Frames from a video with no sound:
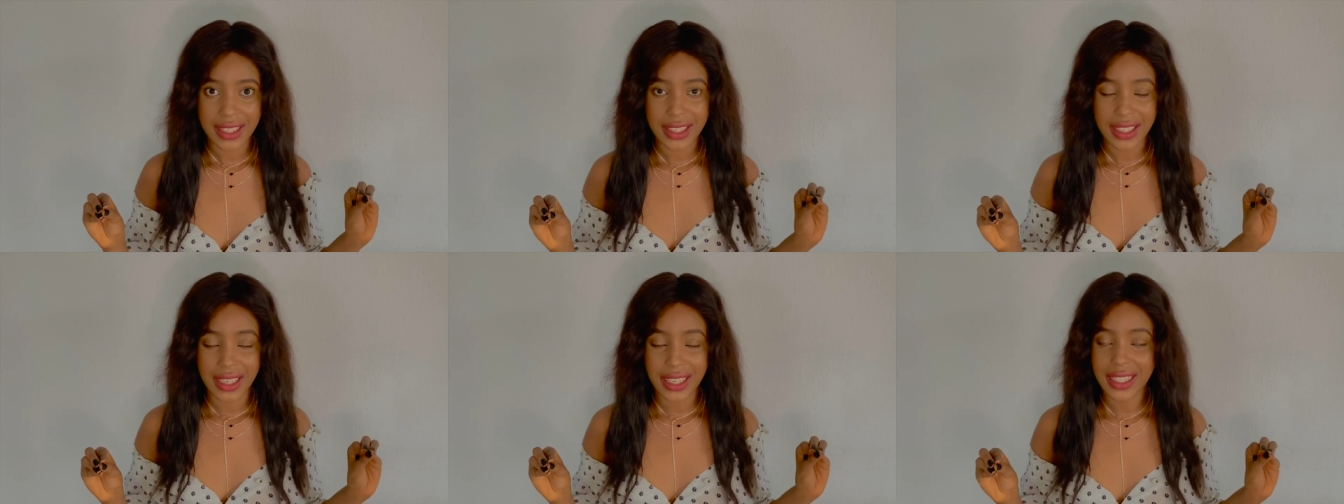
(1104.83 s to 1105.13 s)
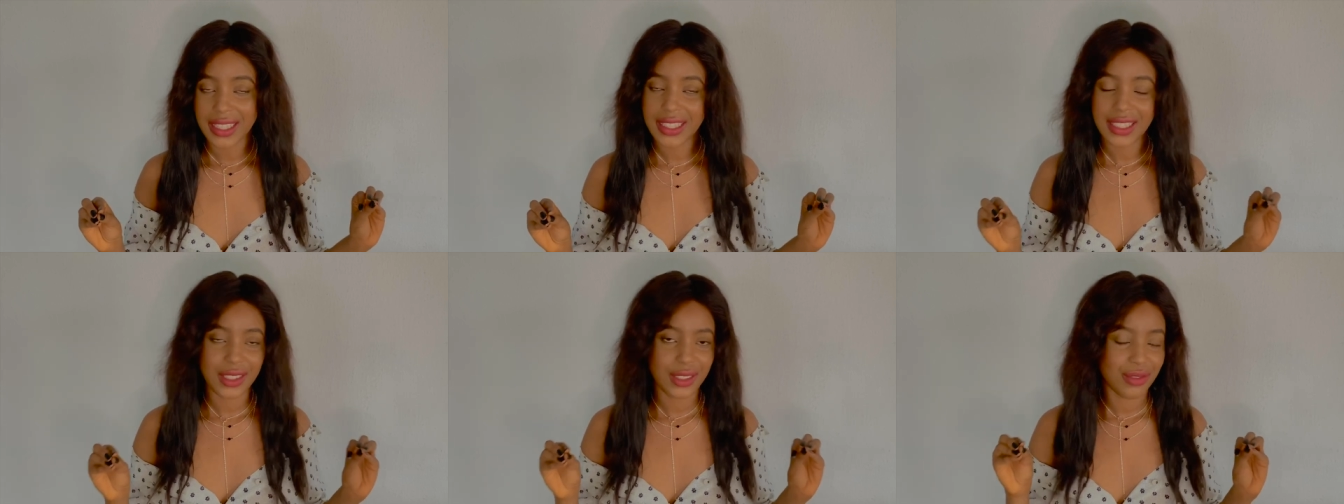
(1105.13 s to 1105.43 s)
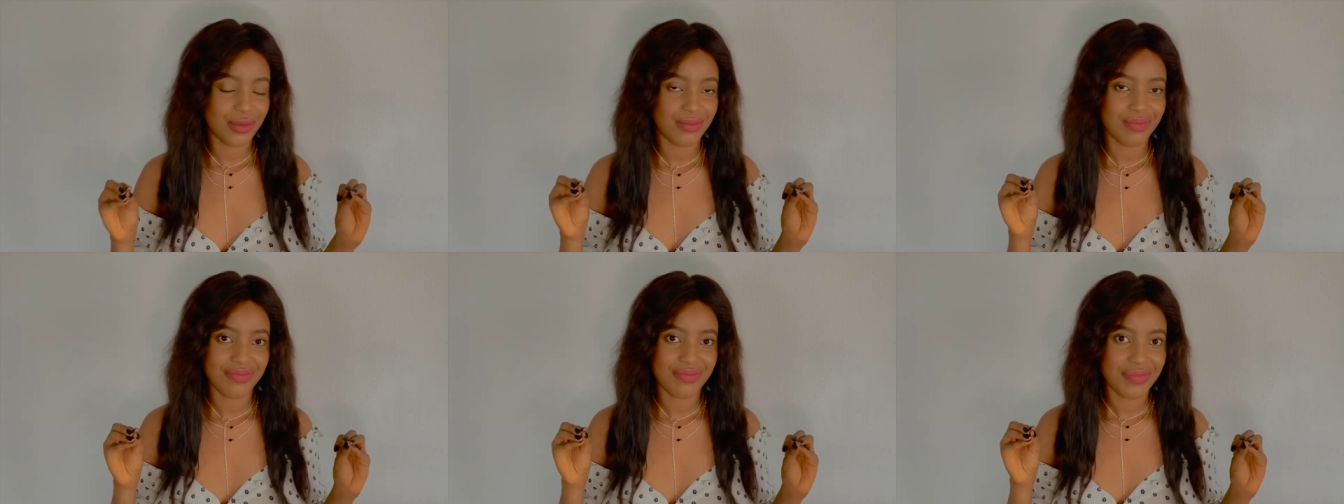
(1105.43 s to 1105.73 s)
it is
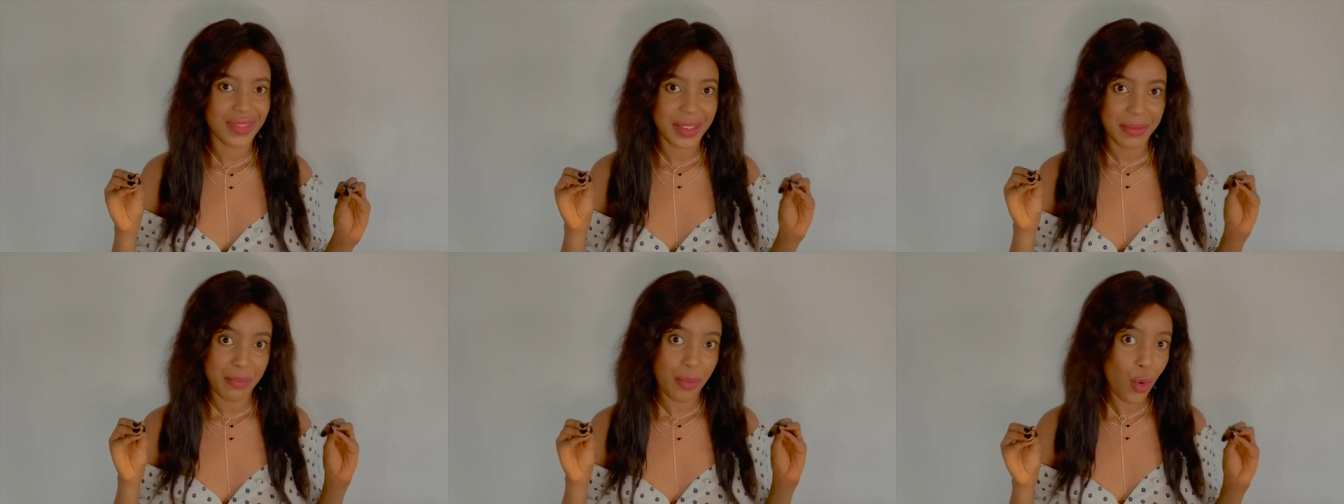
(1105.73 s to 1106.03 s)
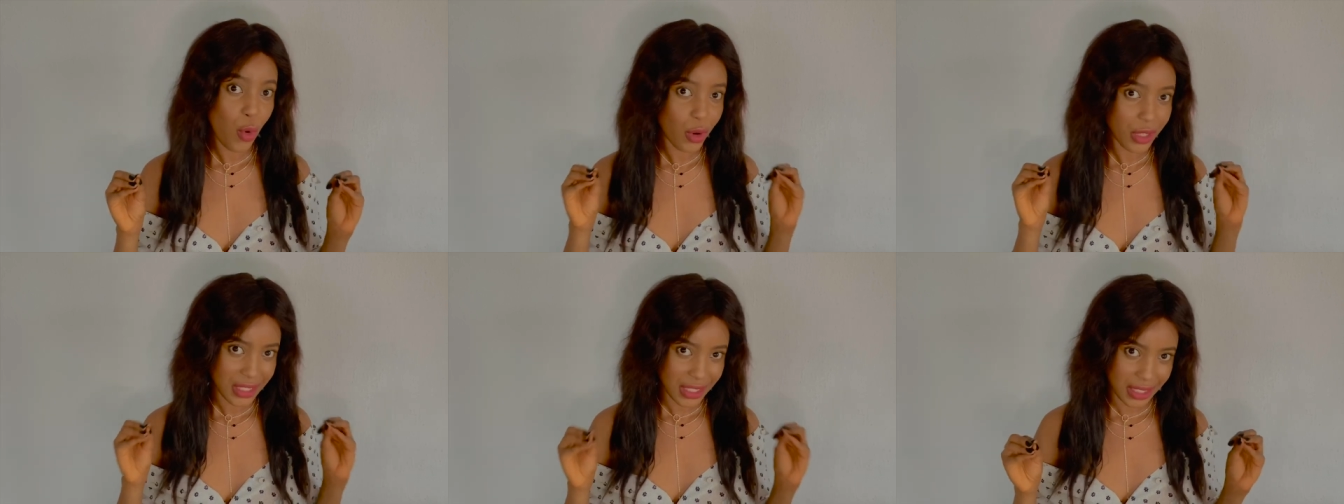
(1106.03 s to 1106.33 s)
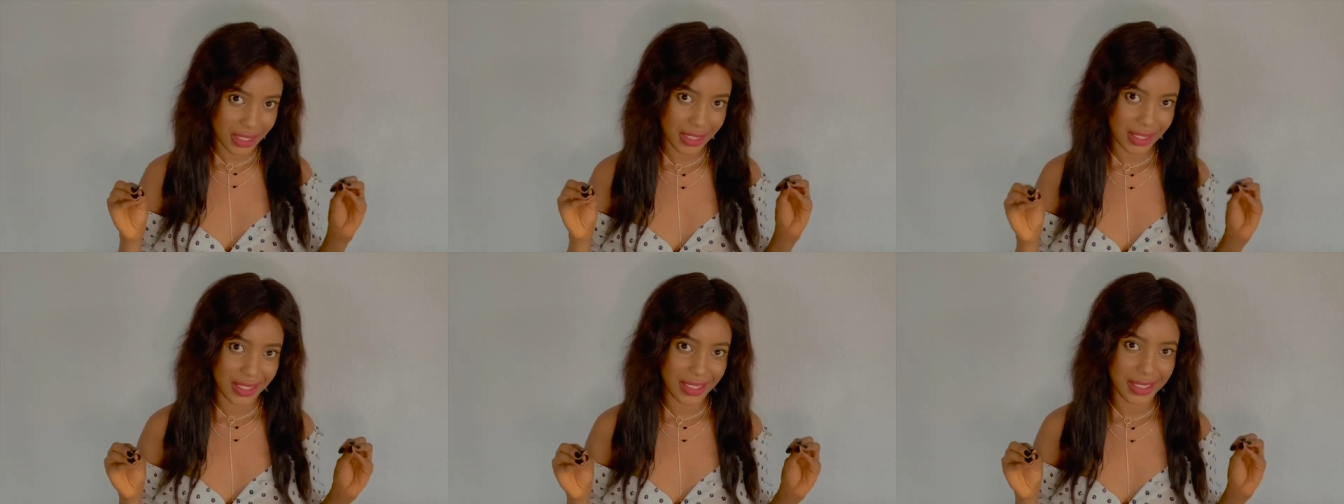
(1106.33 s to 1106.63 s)

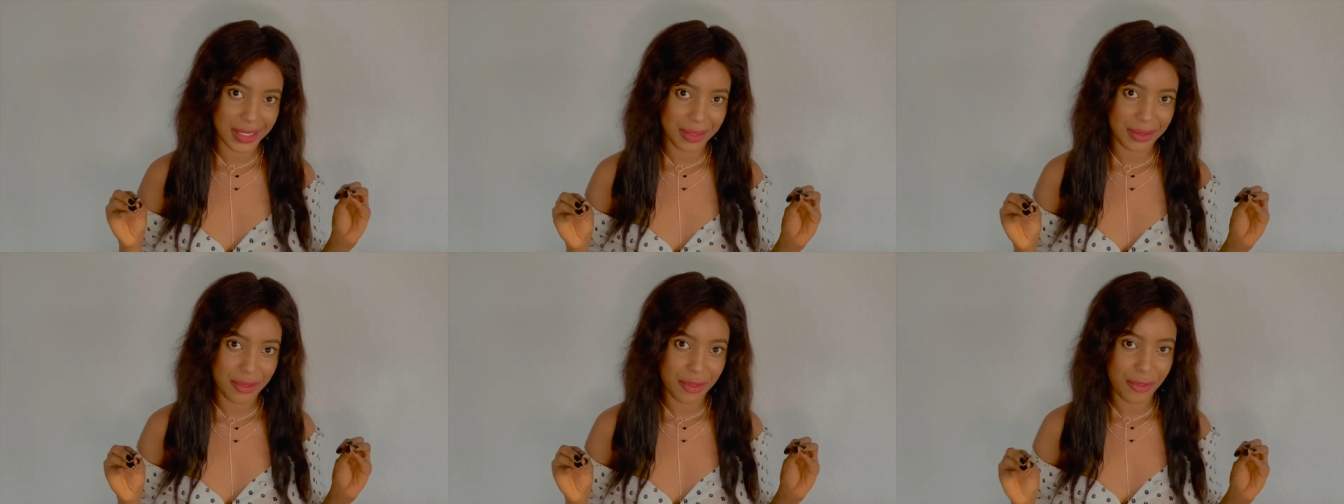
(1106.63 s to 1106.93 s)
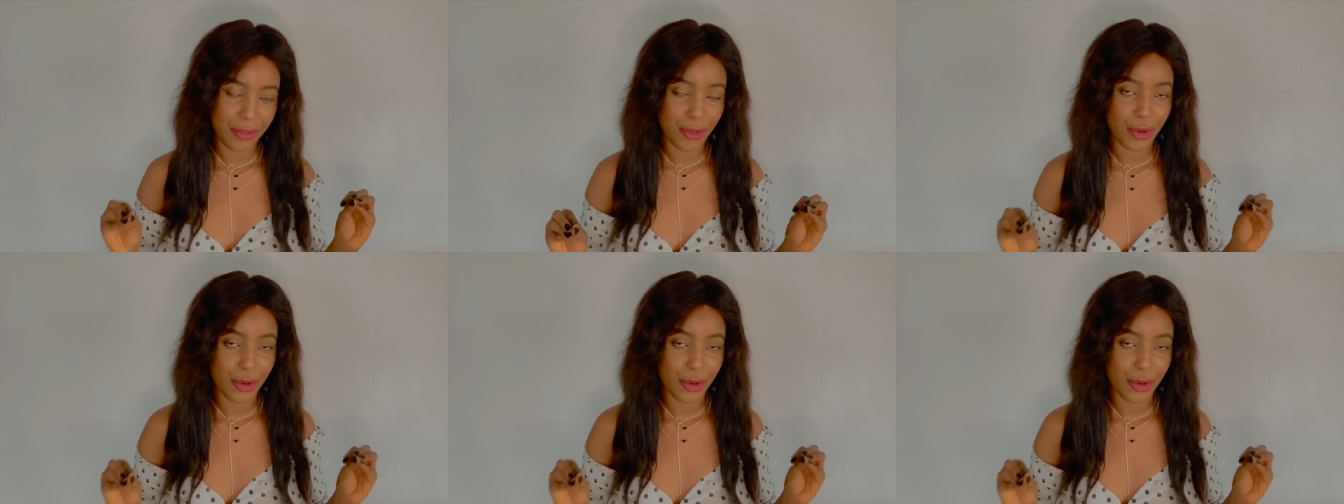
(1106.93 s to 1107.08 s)
important for